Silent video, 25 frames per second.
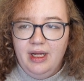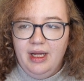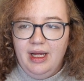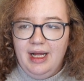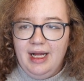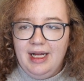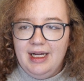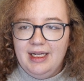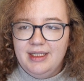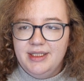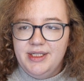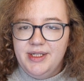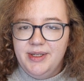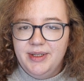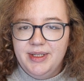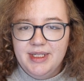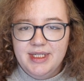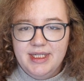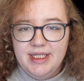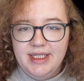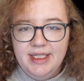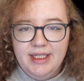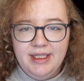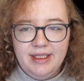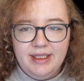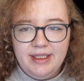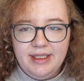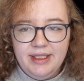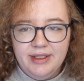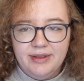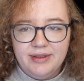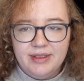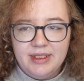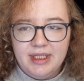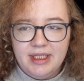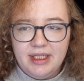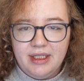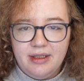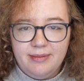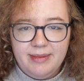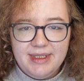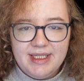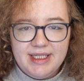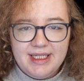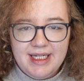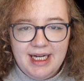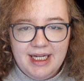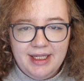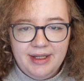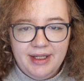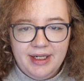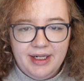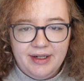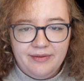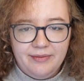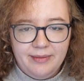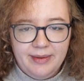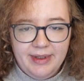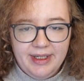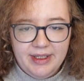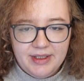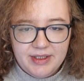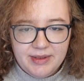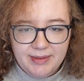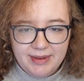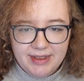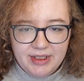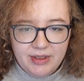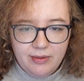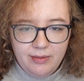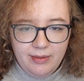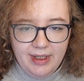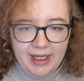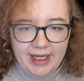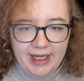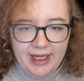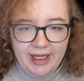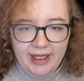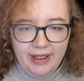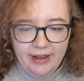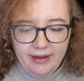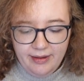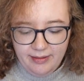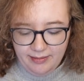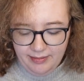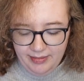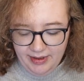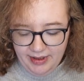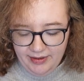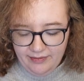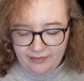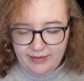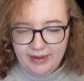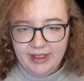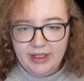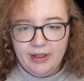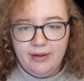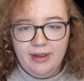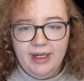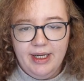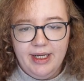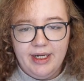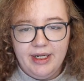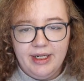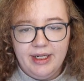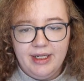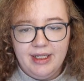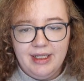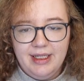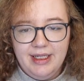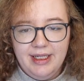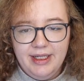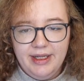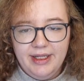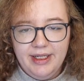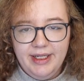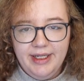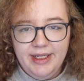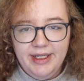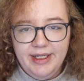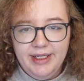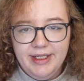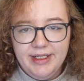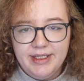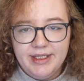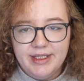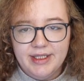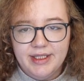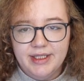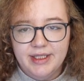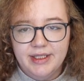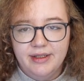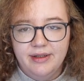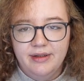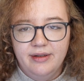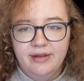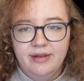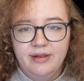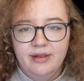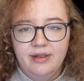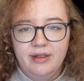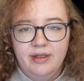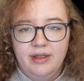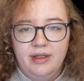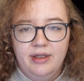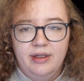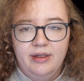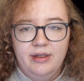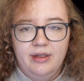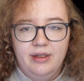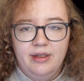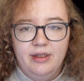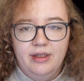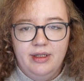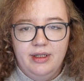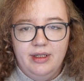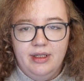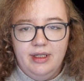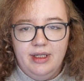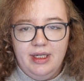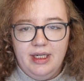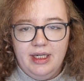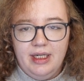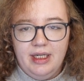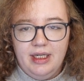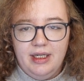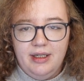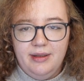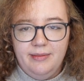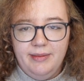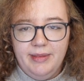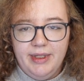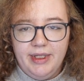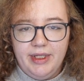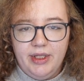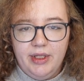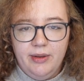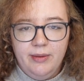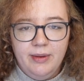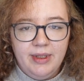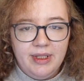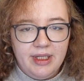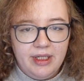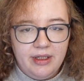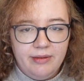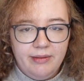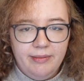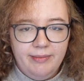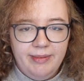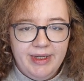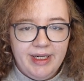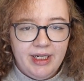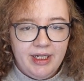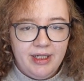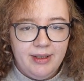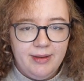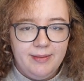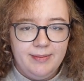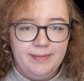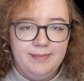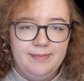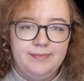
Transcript: As you can see, the leader's a little bit sad that everybody else went away, but if we go ahead and clear these and make you a little bit bigger,